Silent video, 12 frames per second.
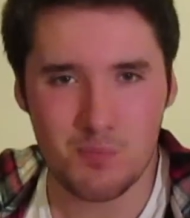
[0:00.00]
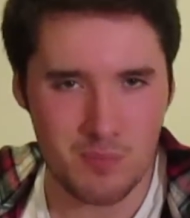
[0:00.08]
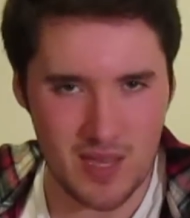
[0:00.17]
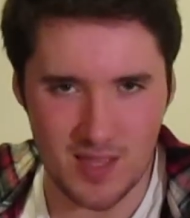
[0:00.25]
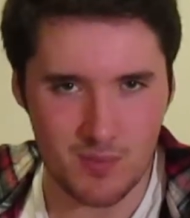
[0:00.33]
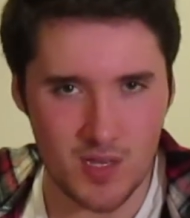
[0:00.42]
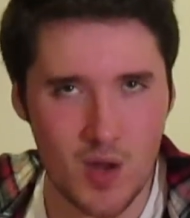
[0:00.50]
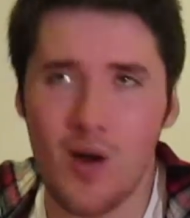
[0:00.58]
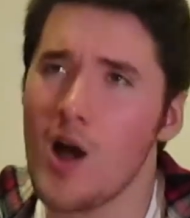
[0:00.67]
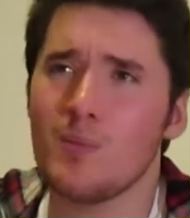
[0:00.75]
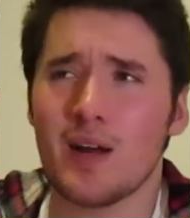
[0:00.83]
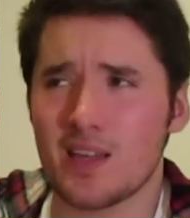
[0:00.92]
make them go,
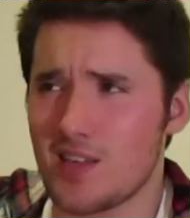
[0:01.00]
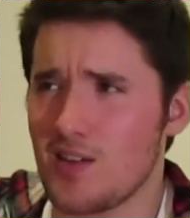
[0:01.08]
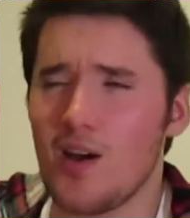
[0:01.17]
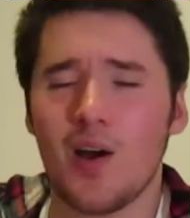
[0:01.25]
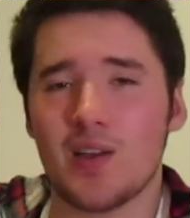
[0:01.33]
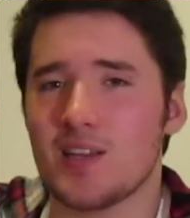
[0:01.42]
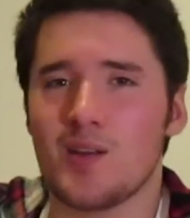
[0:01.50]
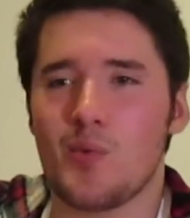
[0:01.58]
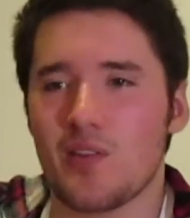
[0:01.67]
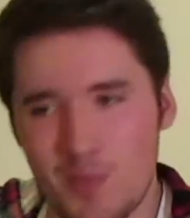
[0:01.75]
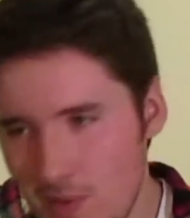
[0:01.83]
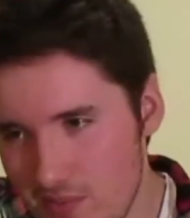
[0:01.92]
oh my god, you know, what
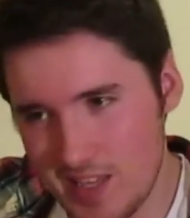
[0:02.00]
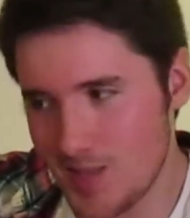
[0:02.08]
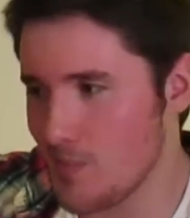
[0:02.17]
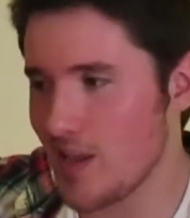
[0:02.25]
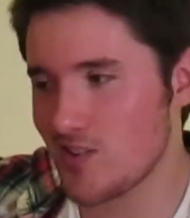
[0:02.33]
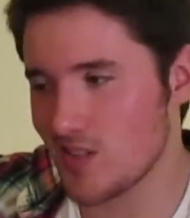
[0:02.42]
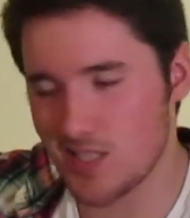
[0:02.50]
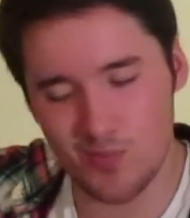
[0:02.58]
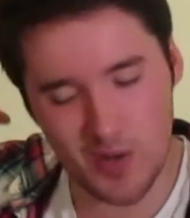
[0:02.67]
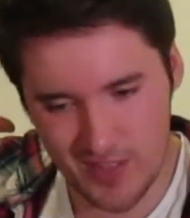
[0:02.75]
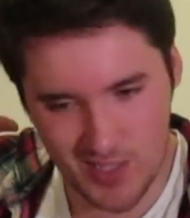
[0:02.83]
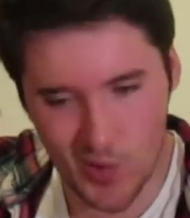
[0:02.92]
if I'm living in the Matrix and
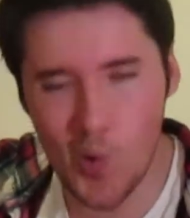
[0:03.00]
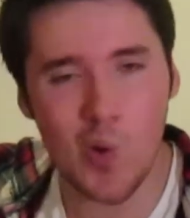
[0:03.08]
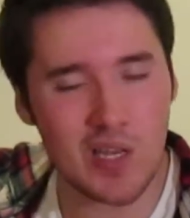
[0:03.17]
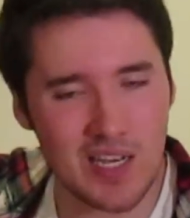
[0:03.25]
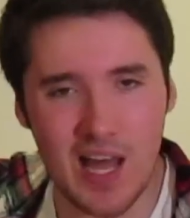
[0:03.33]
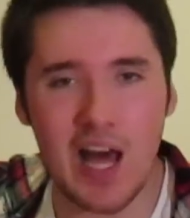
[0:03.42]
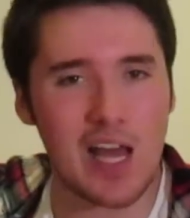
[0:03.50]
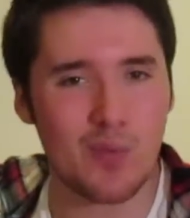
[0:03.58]
what if it's all a lie?